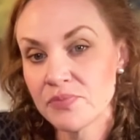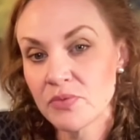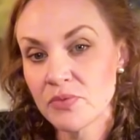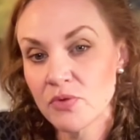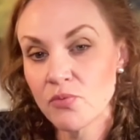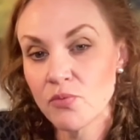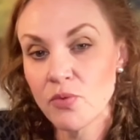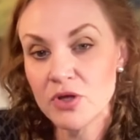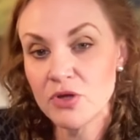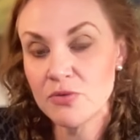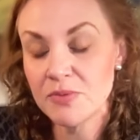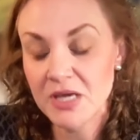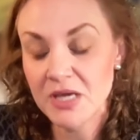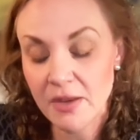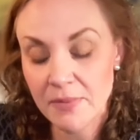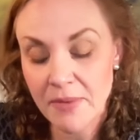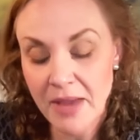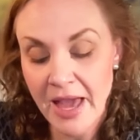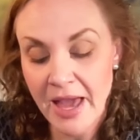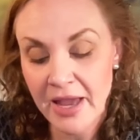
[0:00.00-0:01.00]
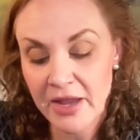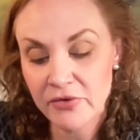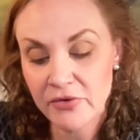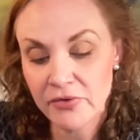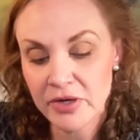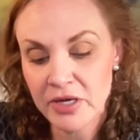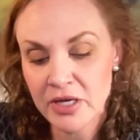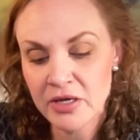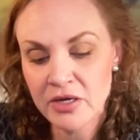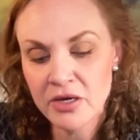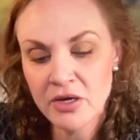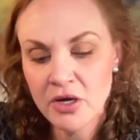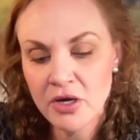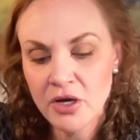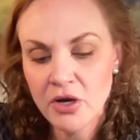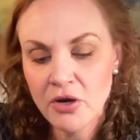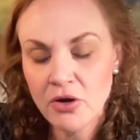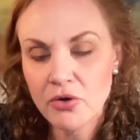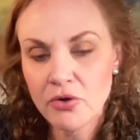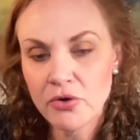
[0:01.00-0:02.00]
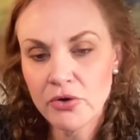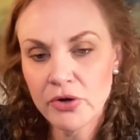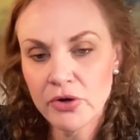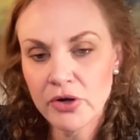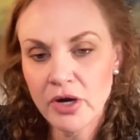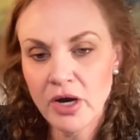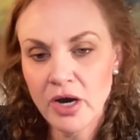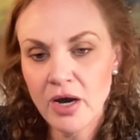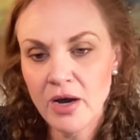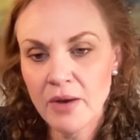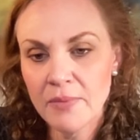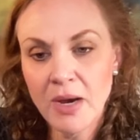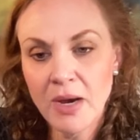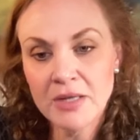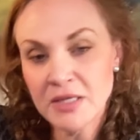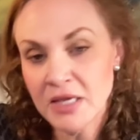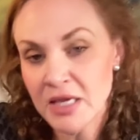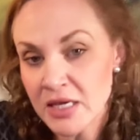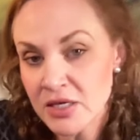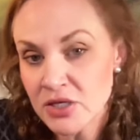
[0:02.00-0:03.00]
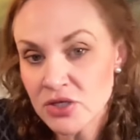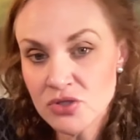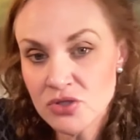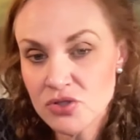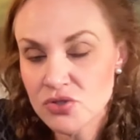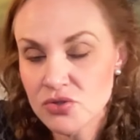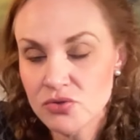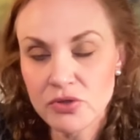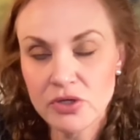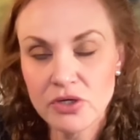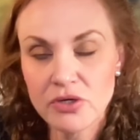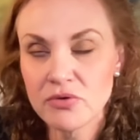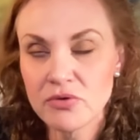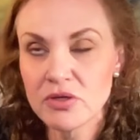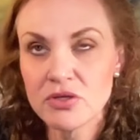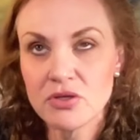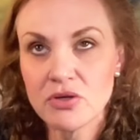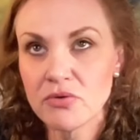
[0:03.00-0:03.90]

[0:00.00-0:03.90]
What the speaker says: When you become angry or unhinged, or